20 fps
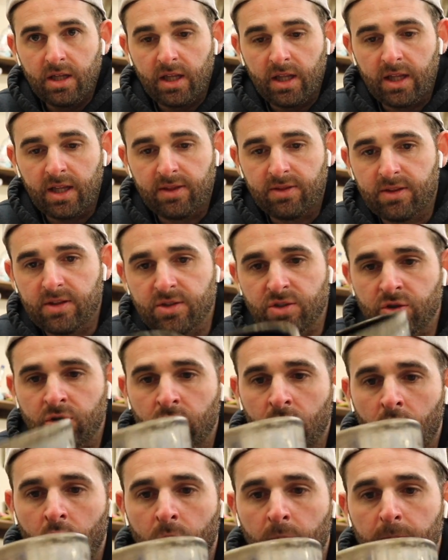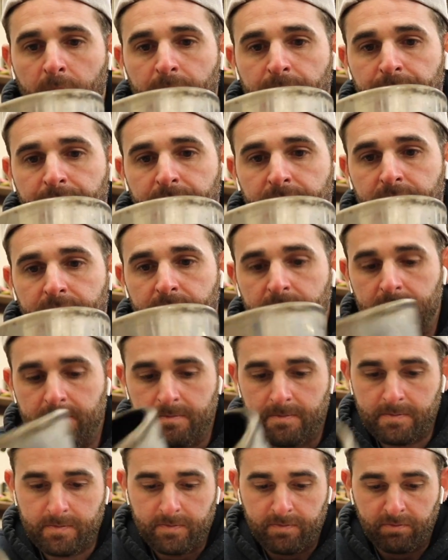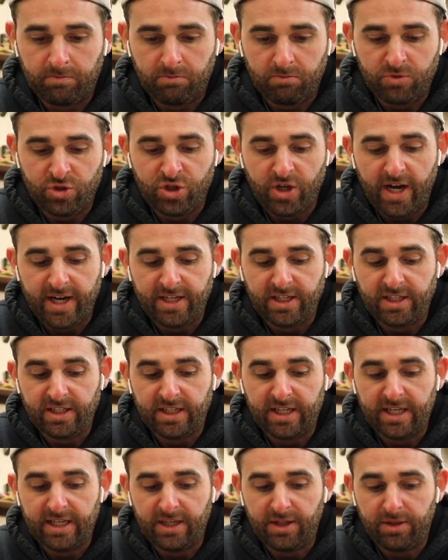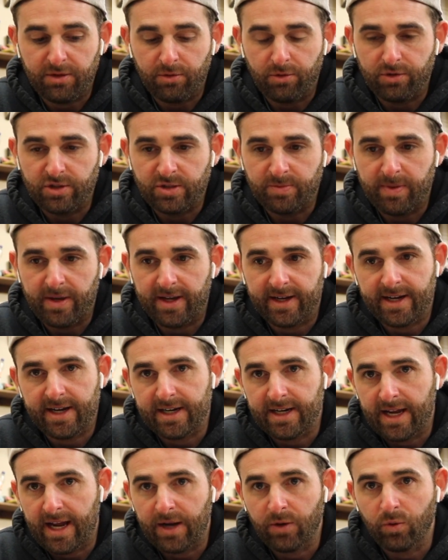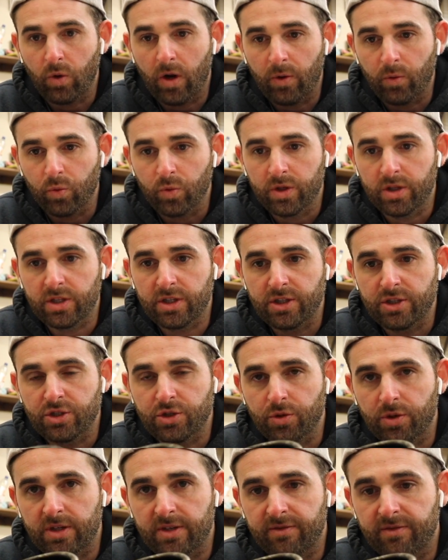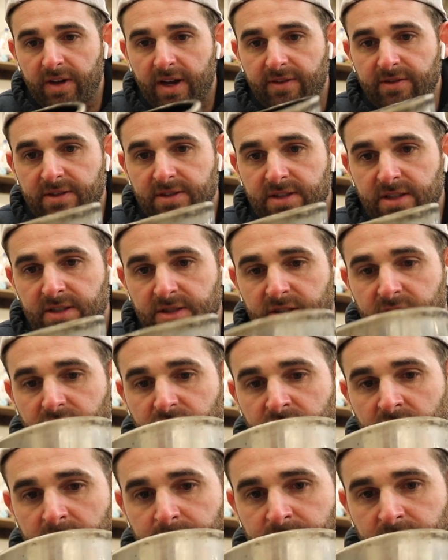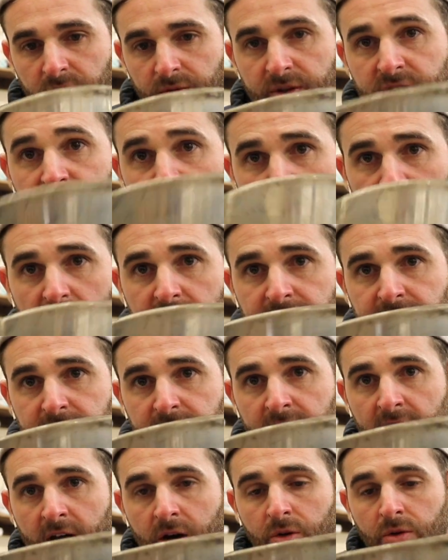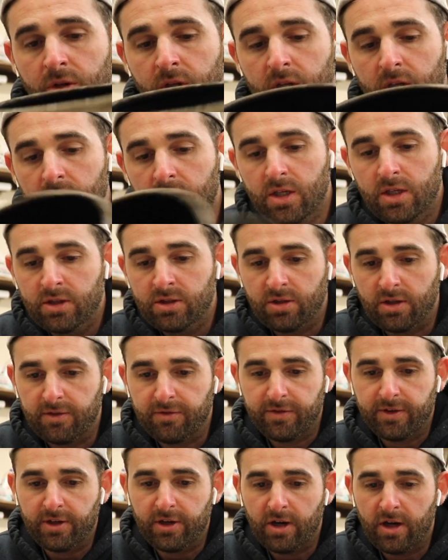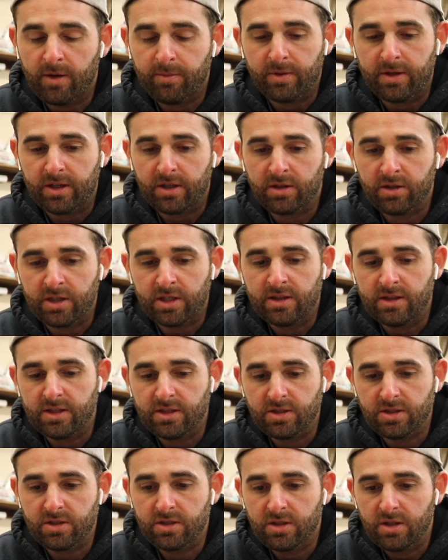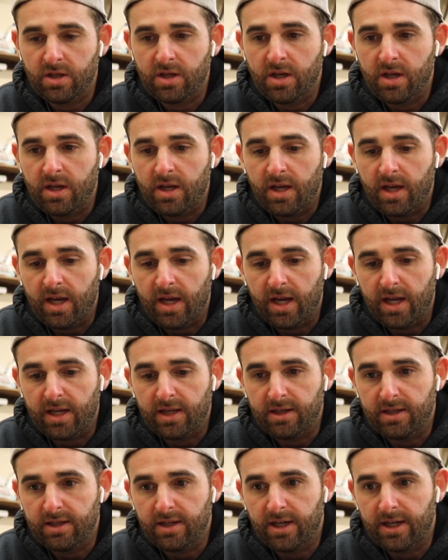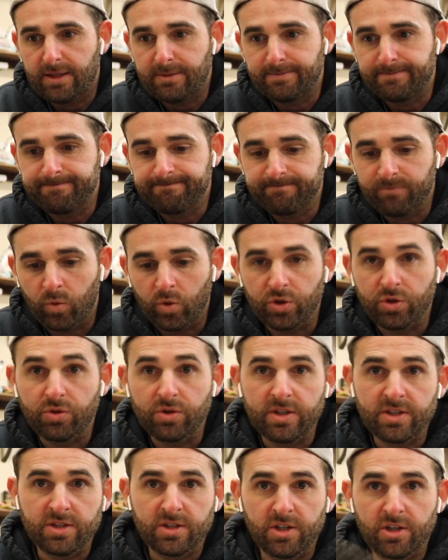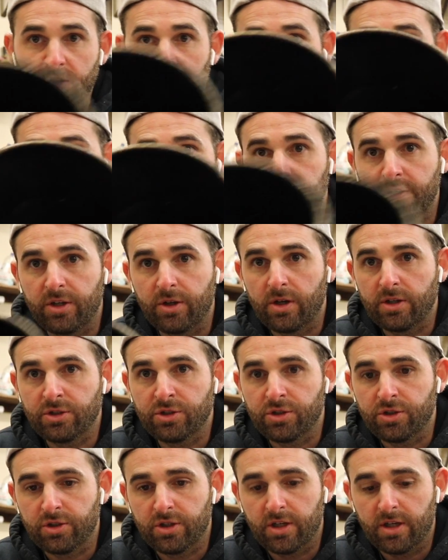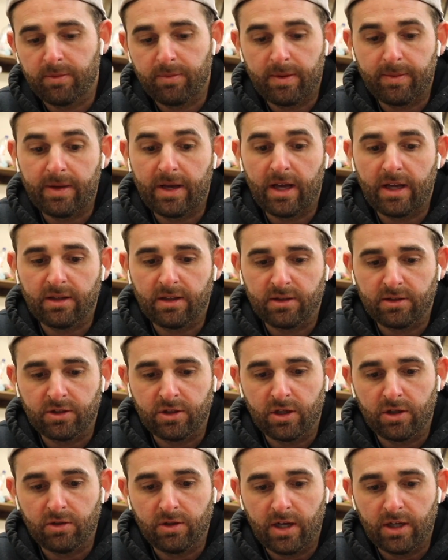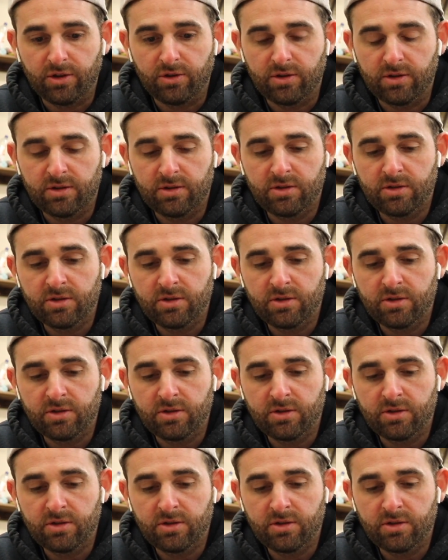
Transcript: get this chrome shining again and throw this back on. I really enjoyed a 5 to 6 inch tip. So this is off for now until I figure out how I'm going to clean this, and we'll do this in another video. I'll show you. Maybe I'll